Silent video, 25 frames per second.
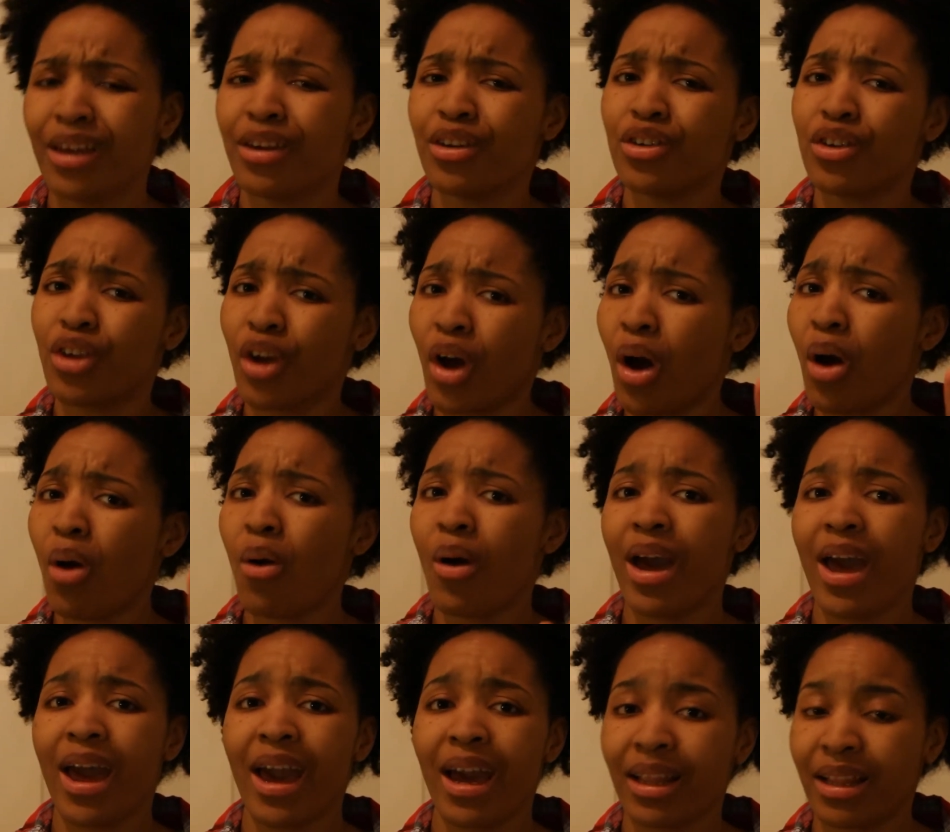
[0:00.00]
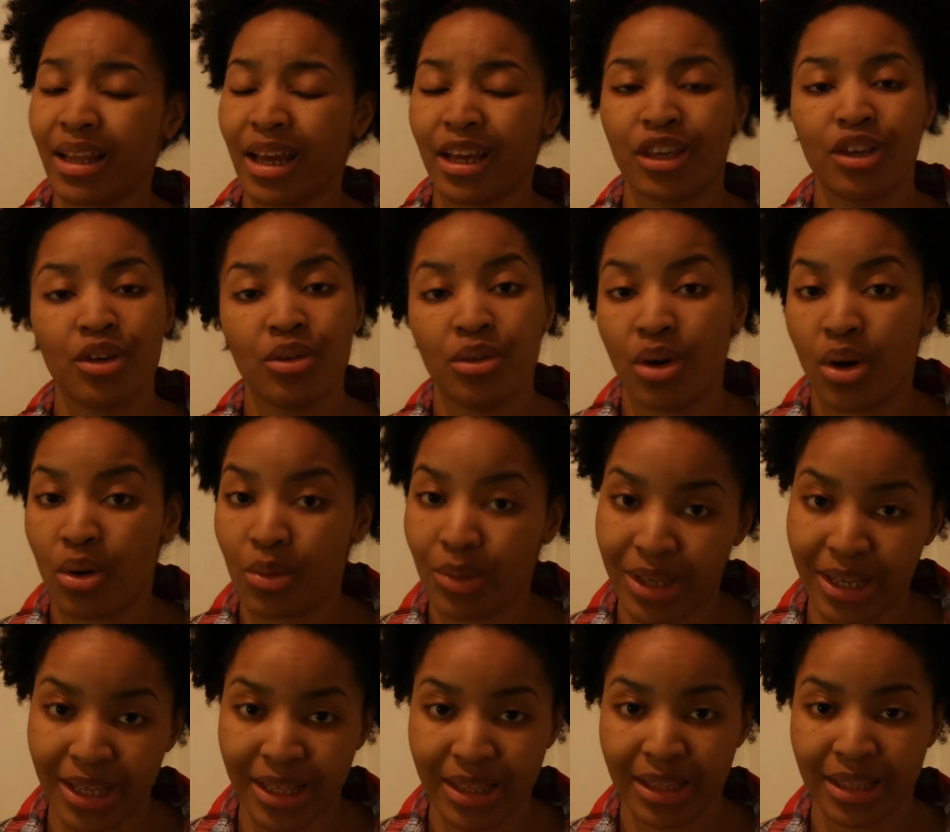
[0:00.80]
And don't act like you
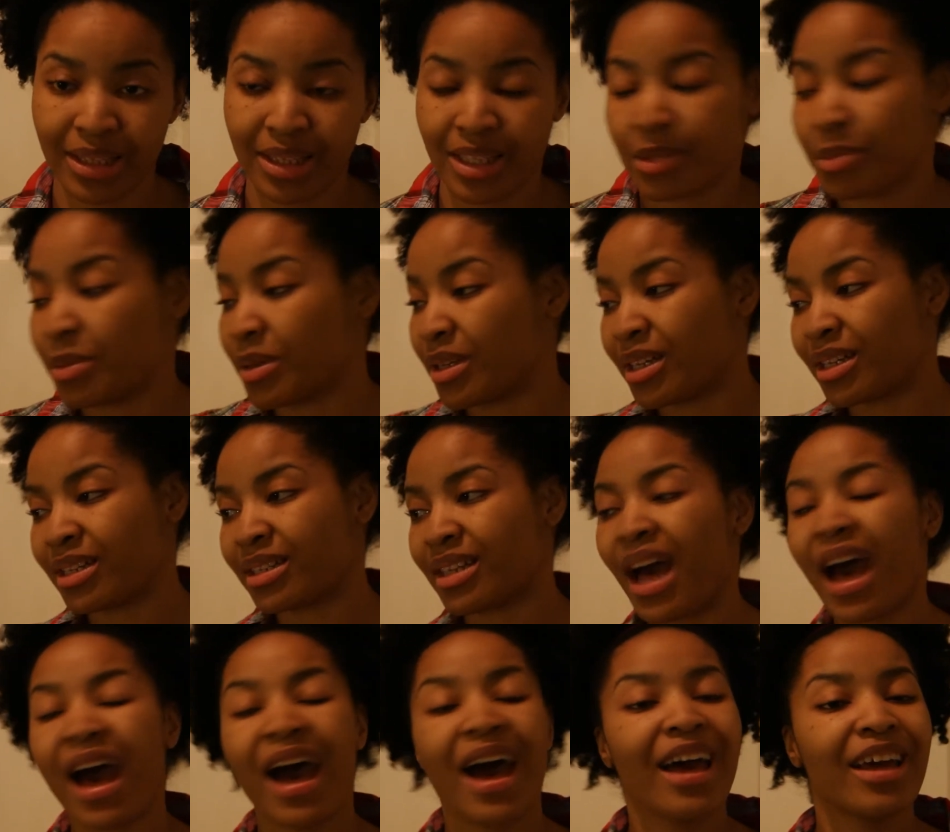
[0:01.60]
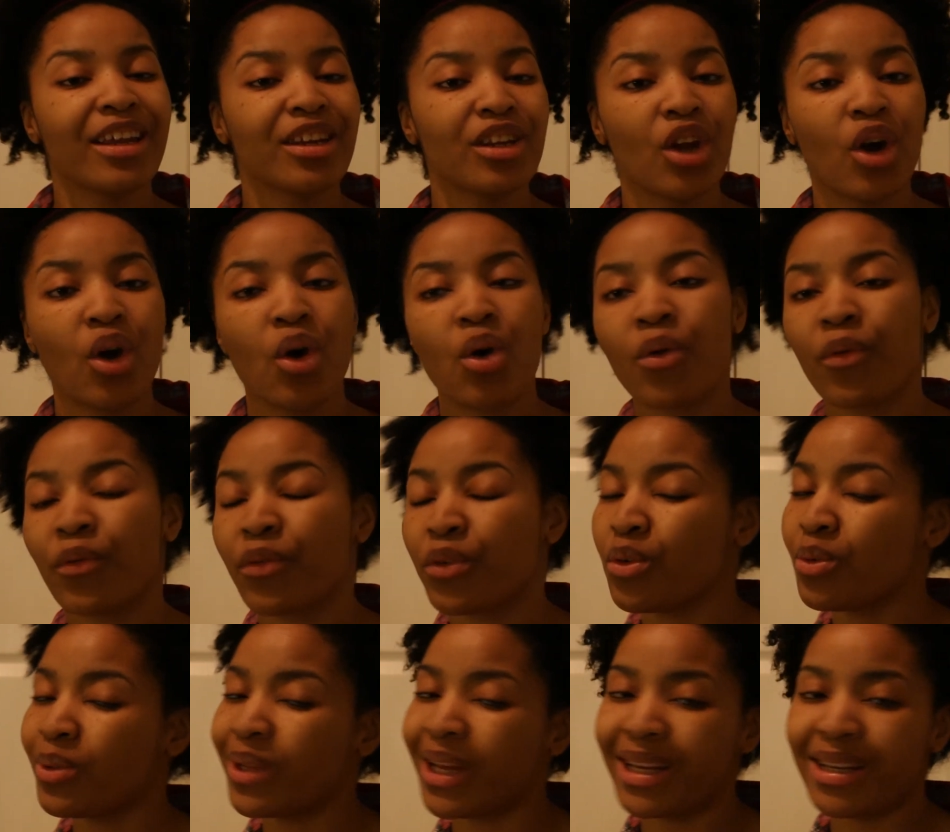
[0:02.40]
don't get this, because I know a
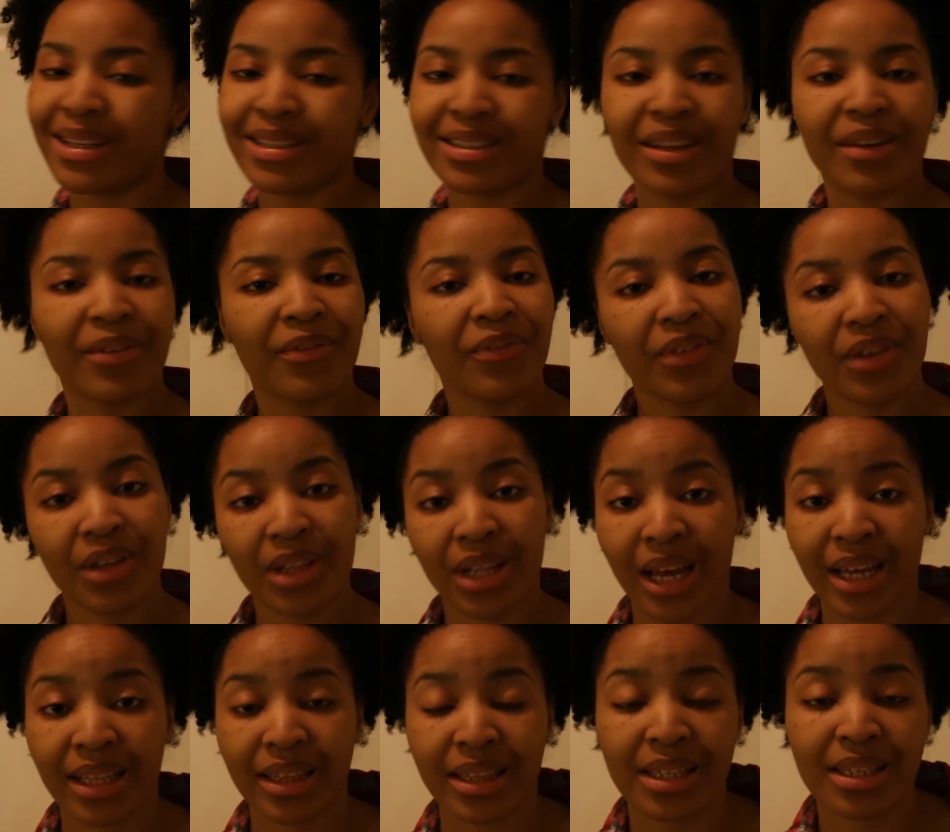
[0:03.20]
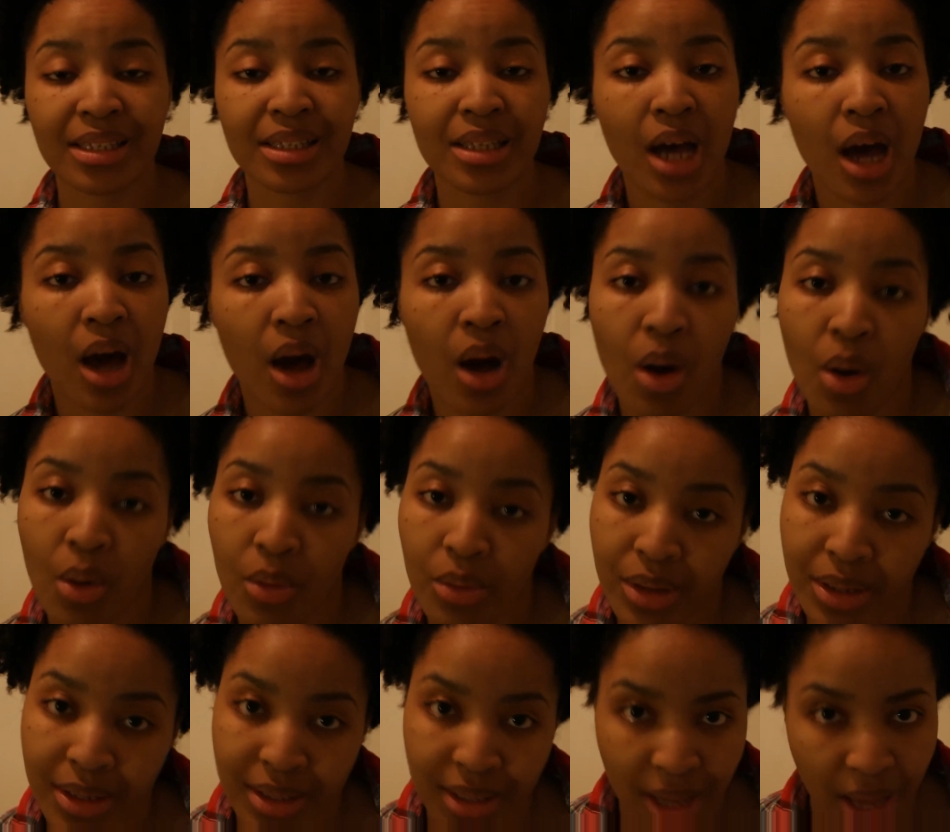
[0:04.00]
few ladies that feel like this all the